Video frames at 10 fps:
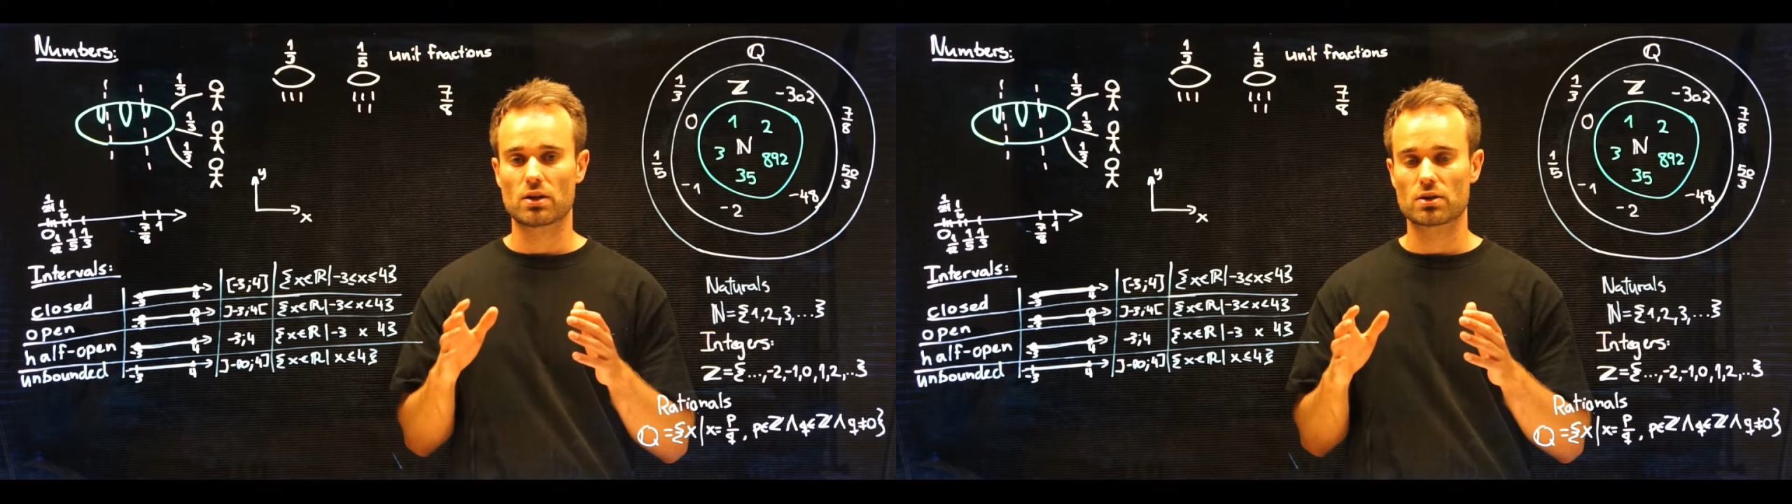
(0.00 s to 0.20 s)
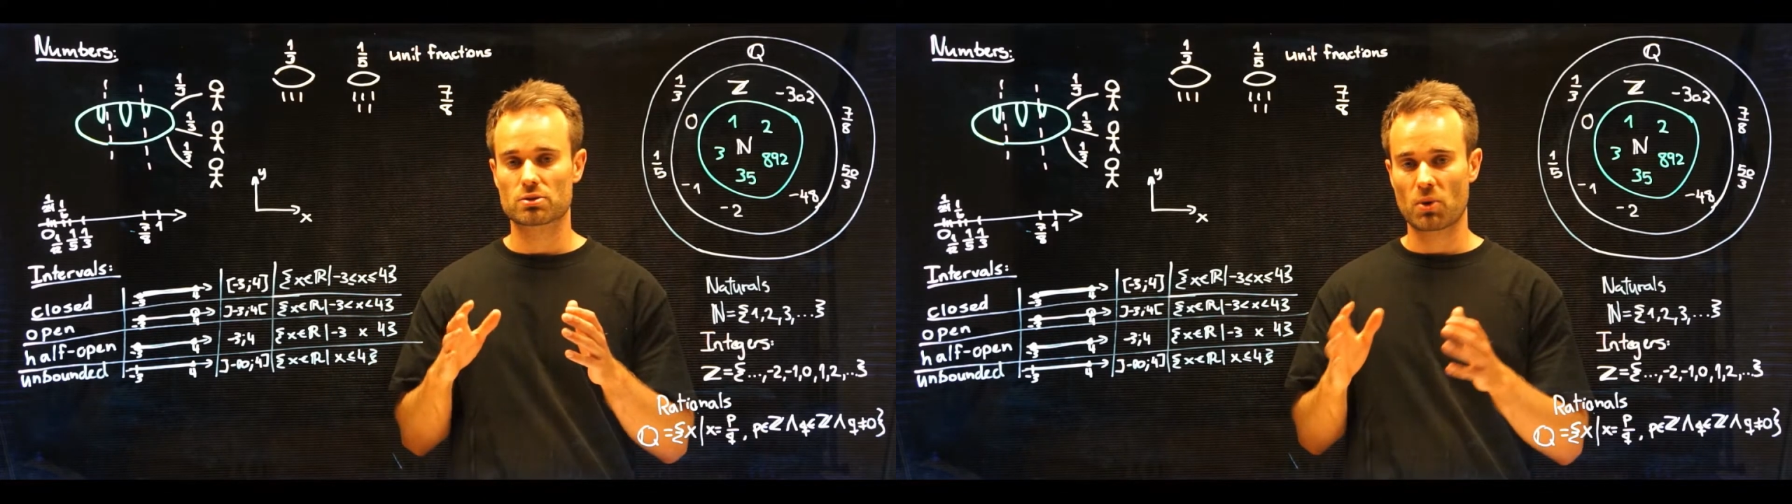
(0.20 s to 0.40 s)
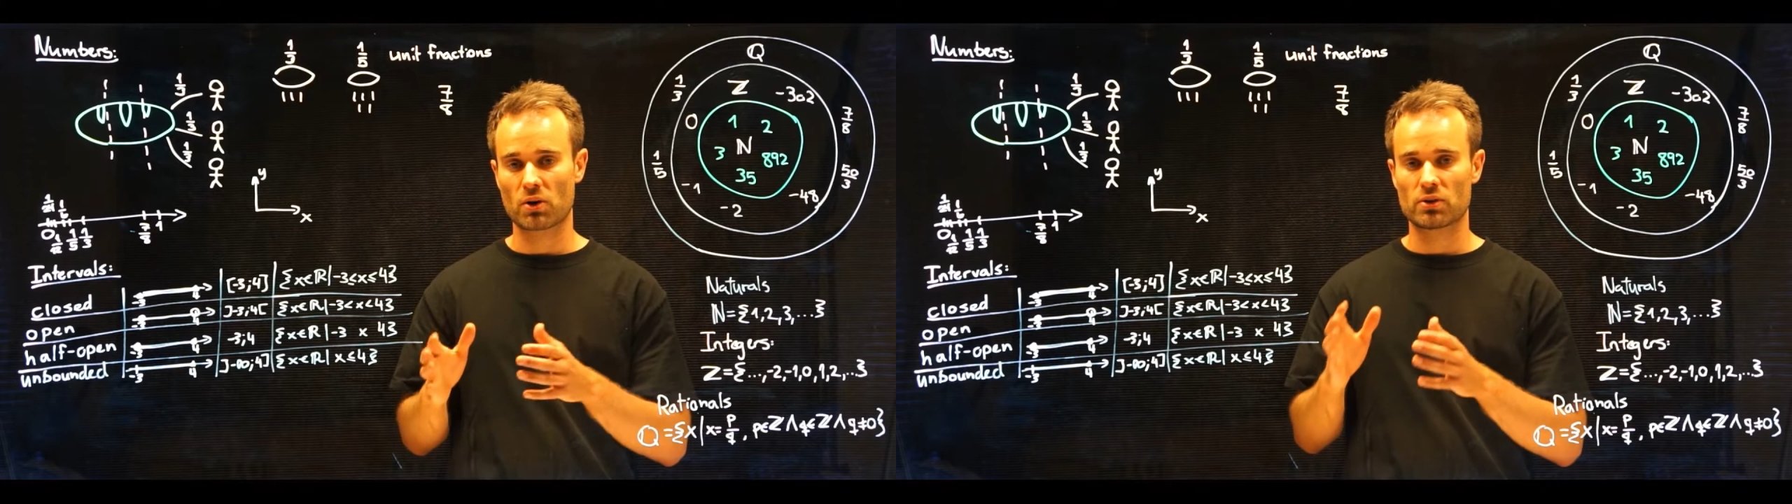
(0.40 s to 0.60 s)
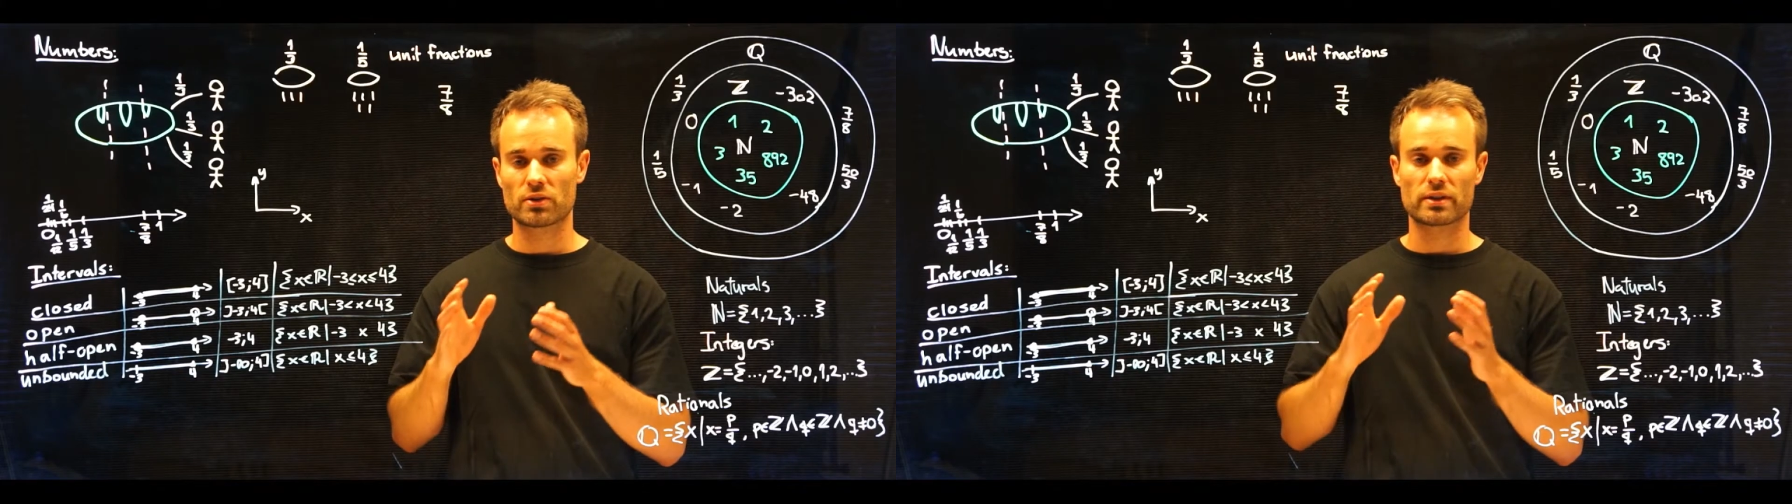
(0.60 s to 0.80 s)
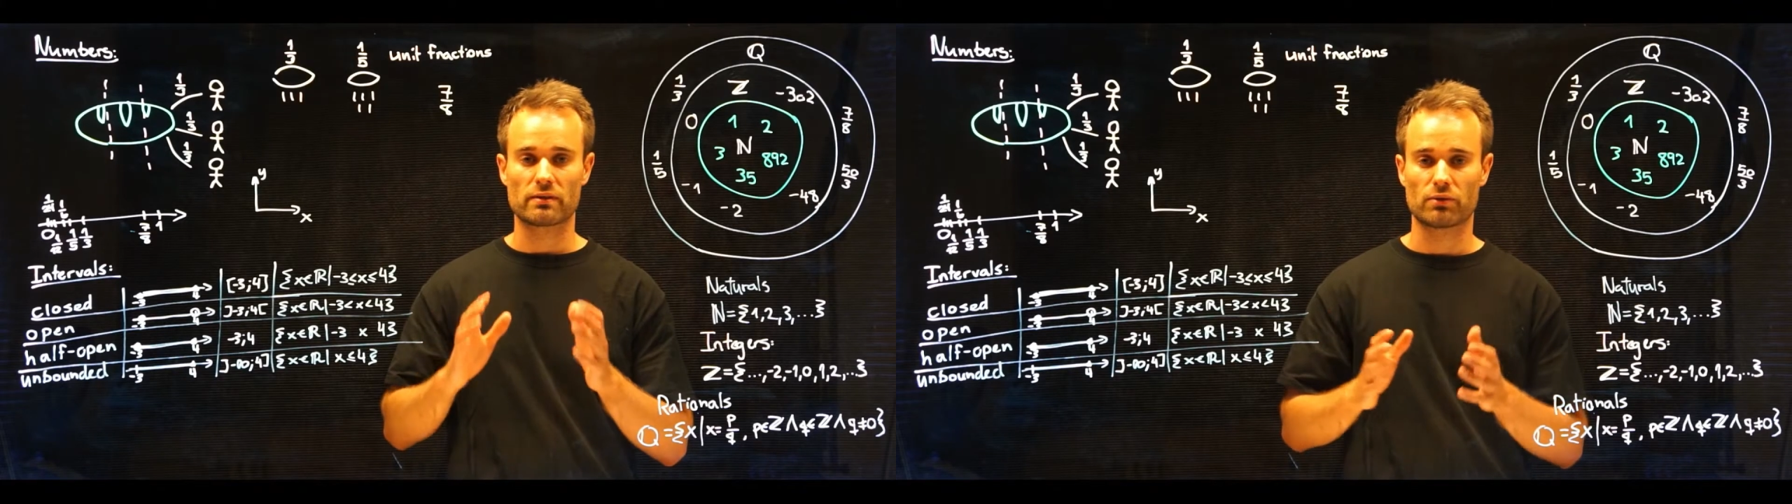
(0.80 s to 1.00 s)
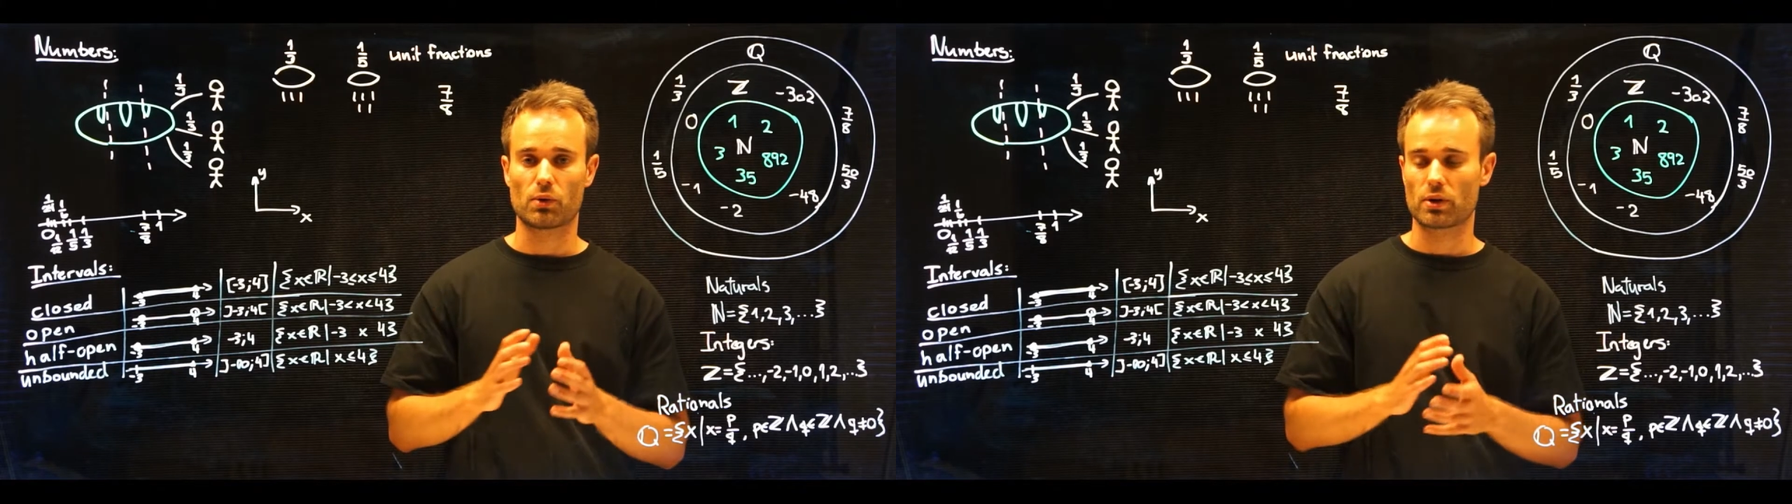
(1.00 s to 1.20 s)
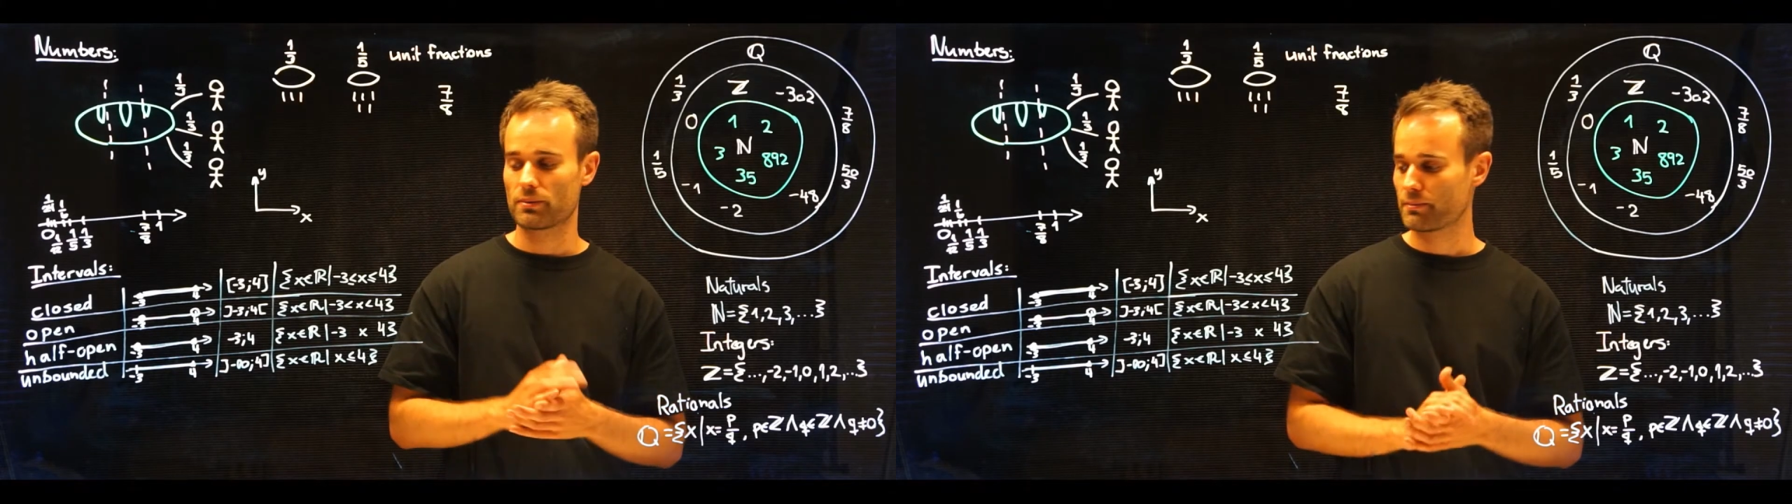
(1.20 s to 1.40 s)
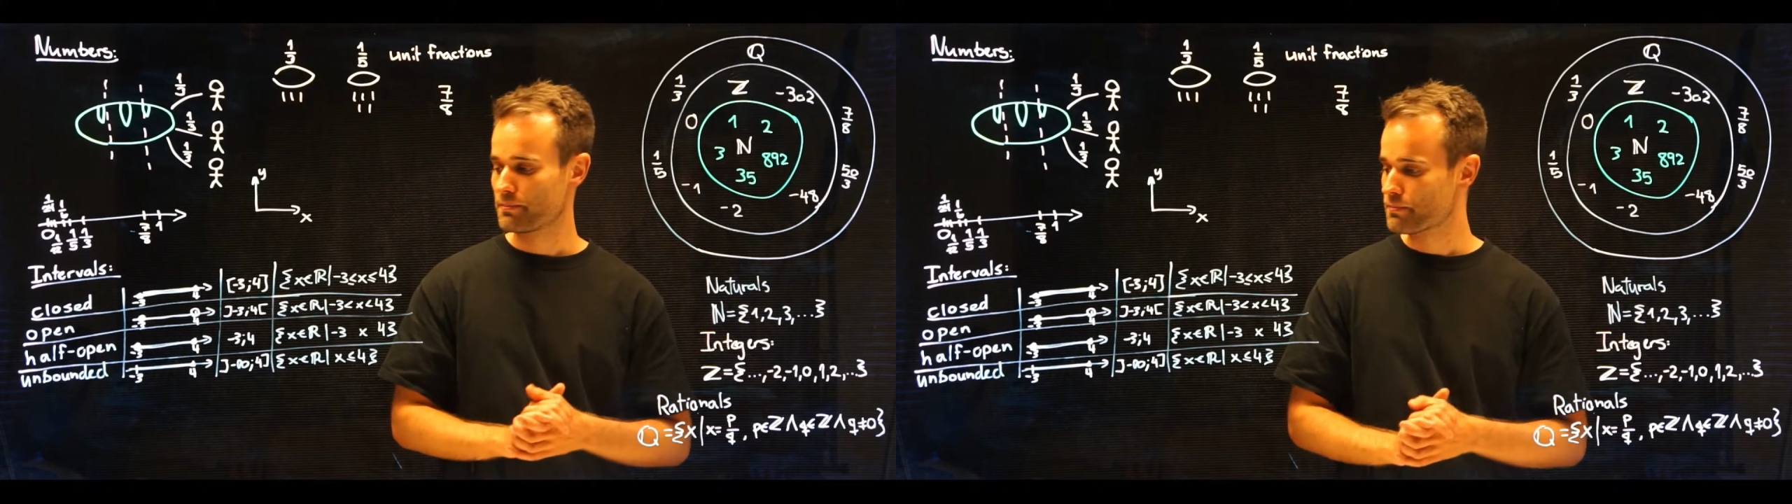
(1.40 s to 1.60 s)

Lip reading: smaller than 4.